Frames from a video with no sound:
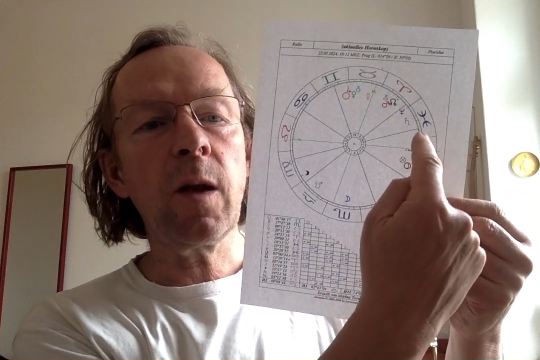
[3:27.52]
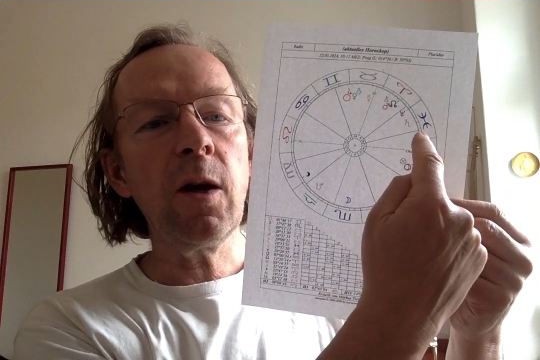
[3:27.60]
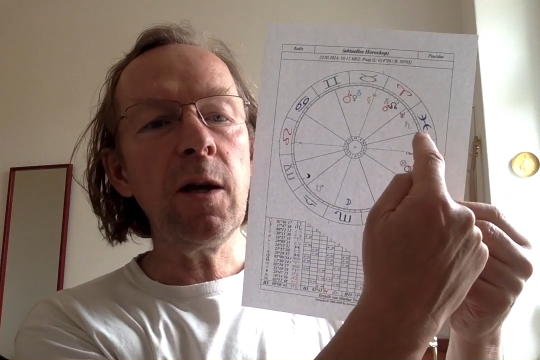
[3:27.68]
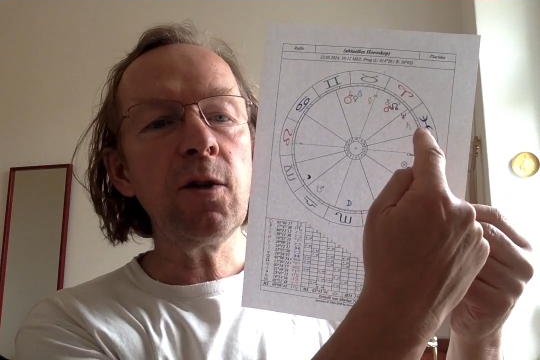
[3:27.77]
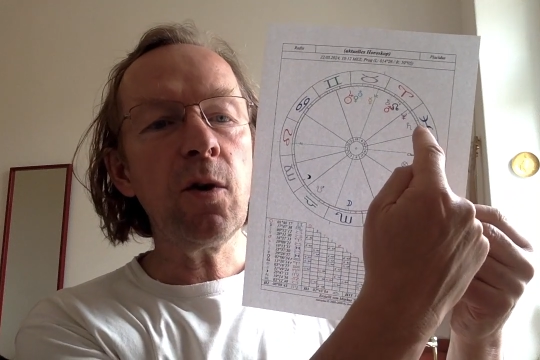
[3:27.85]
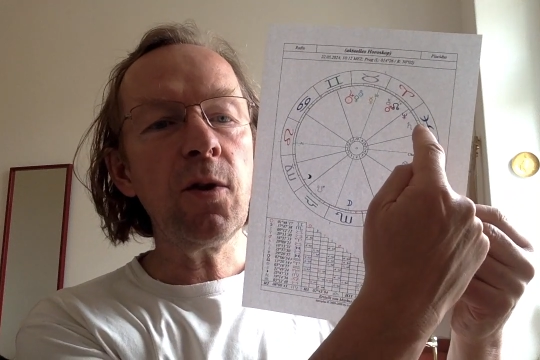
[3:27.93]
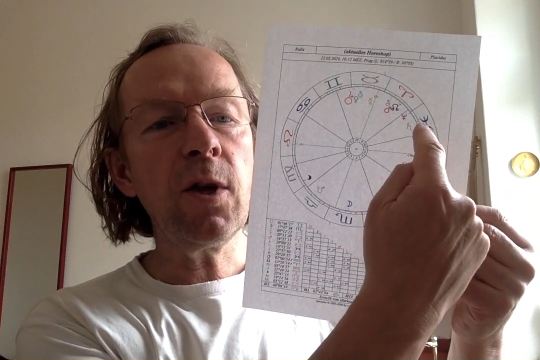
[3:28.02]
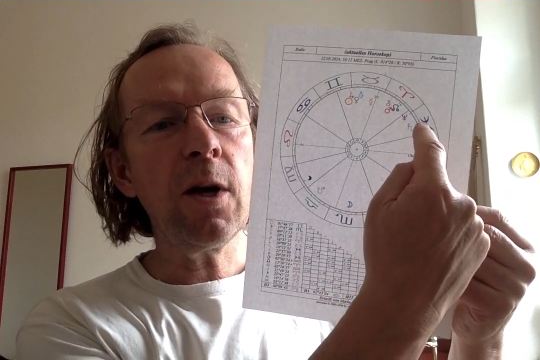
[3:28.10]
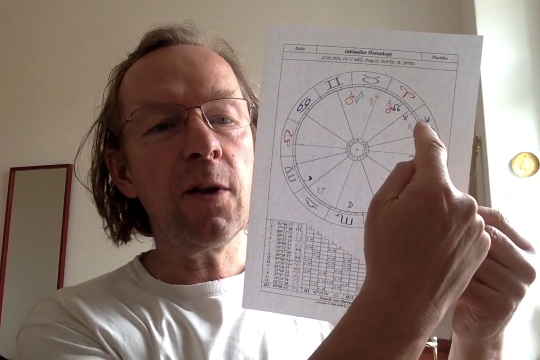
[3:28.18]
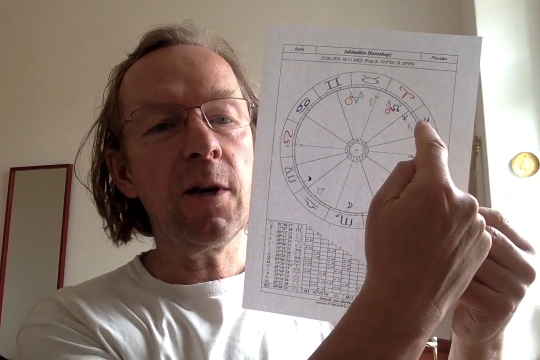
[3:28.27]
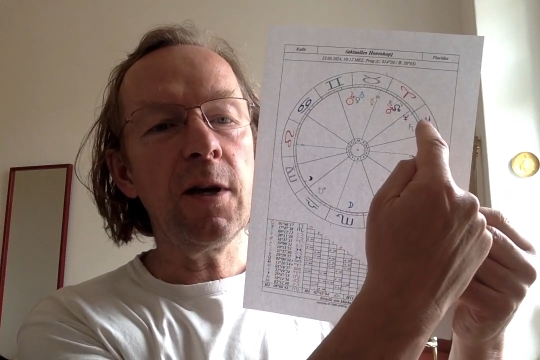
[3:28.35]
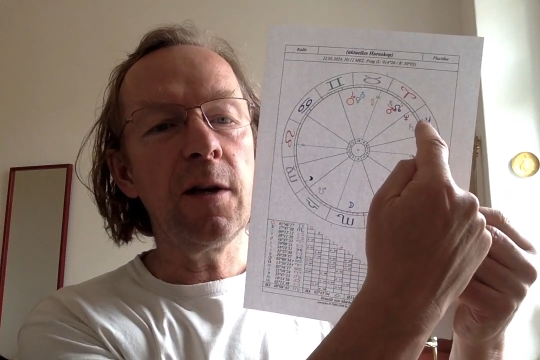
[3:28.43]
And on the
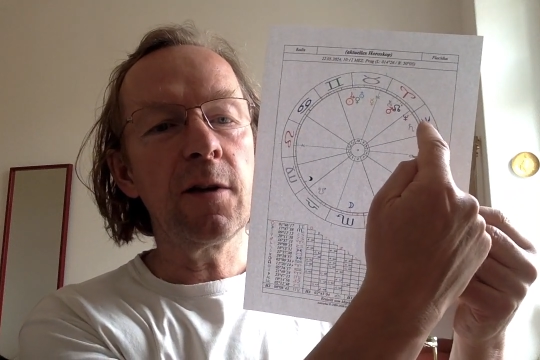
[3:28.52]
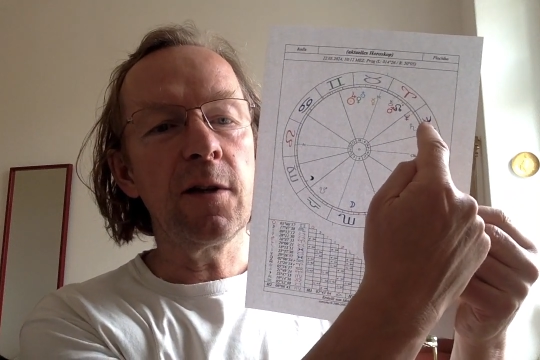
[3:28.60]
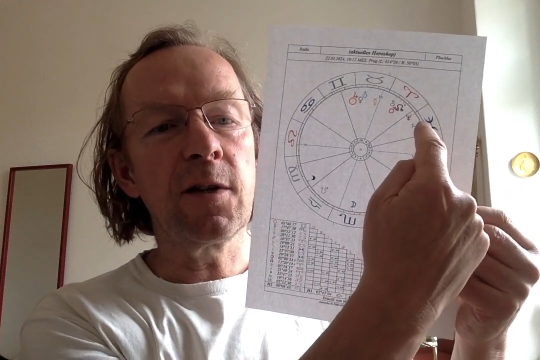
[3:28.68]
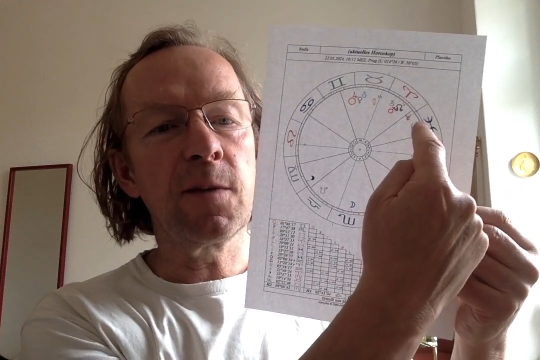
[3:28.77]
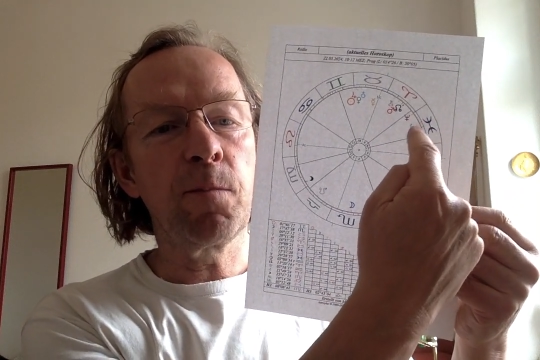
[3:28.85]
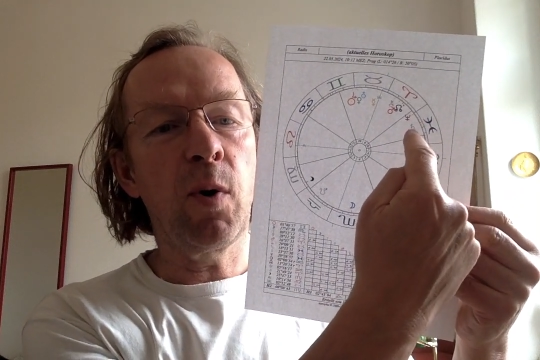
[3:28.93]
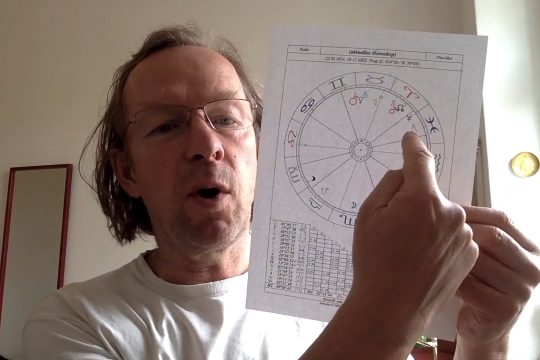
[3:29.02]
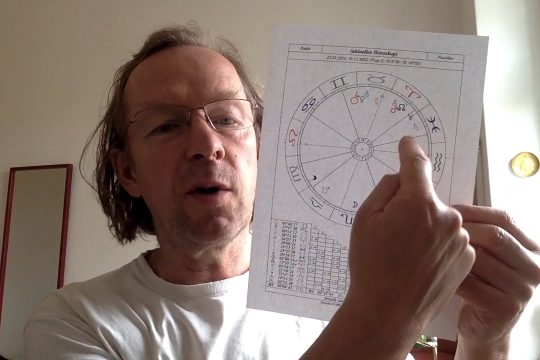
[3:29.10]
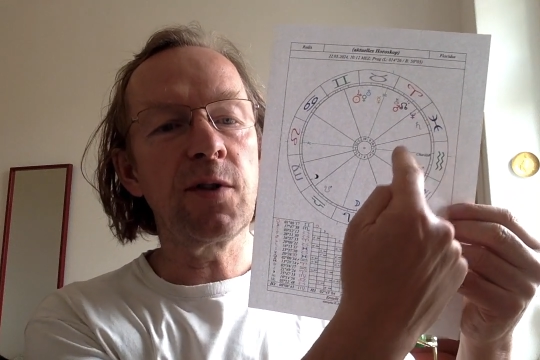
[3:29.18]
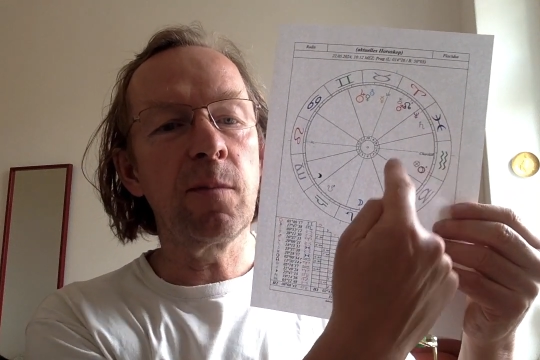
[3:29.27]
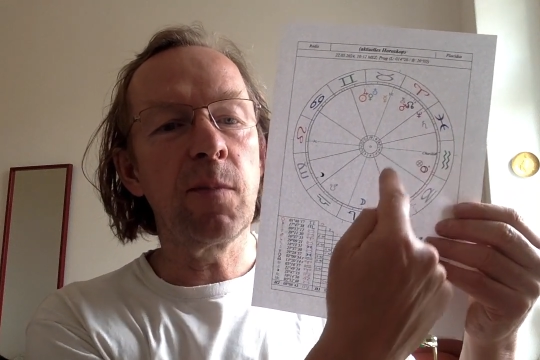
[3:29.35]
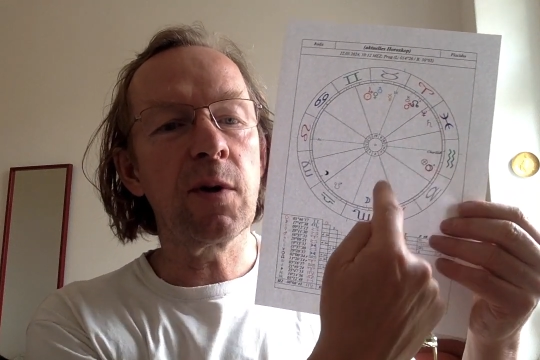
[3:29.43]
other hand, its
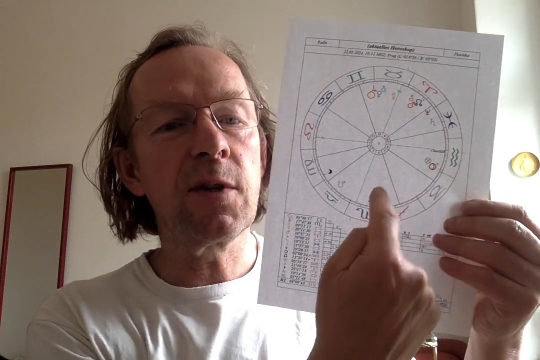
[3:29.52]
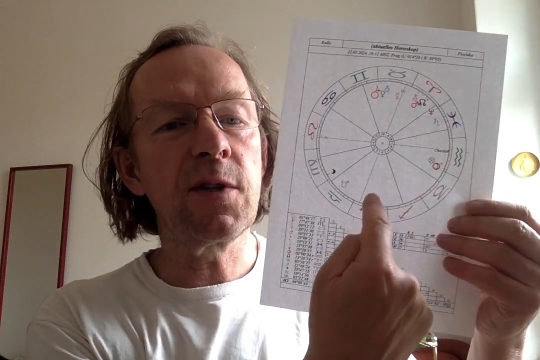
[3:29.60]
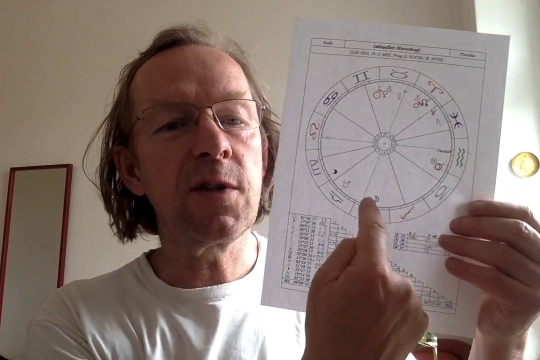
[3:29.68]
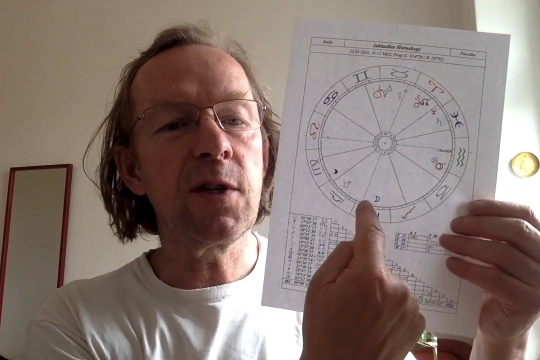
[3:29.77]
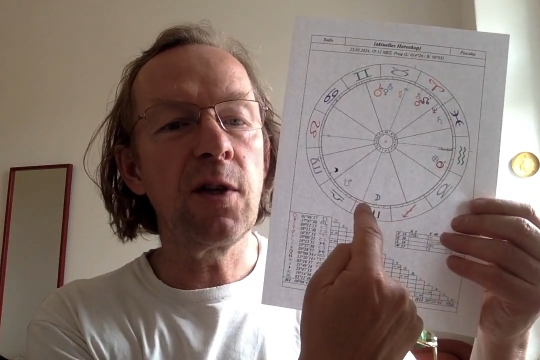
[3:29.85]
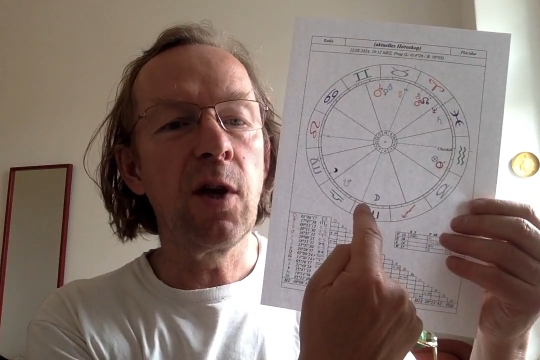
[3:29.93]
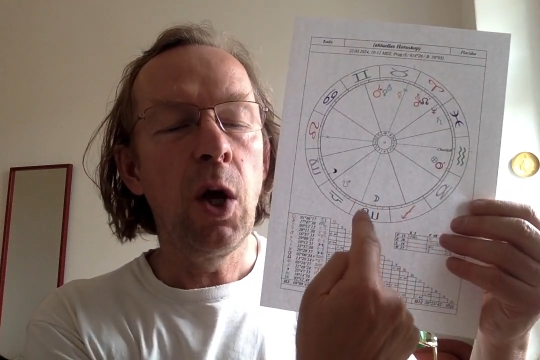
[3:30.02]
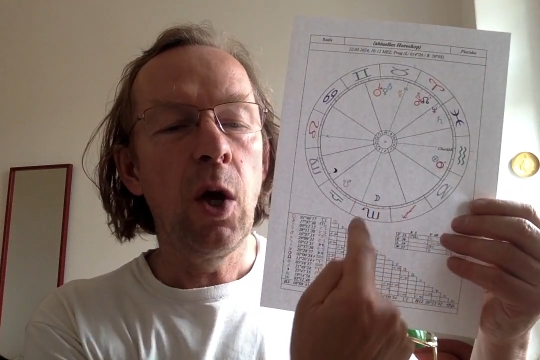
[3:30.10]
possibility